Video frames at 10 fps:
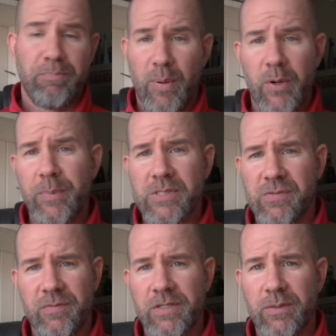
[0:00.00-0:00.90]

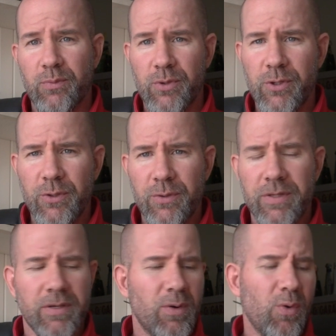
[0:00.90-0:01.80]
purposefully
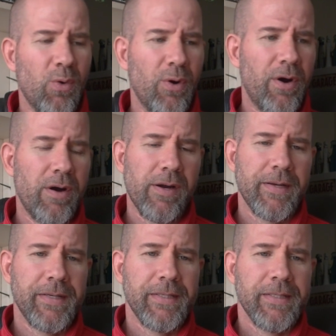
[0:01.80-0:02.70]
rude, or
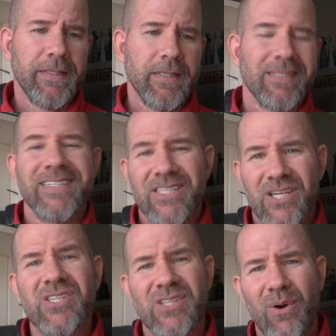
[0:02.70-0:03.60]
you
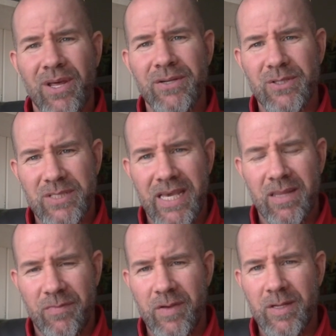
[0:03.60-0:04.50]
just don't
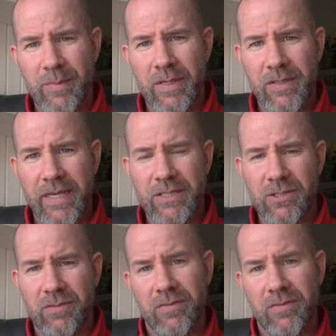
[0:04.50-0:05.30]
understand the fundamental nature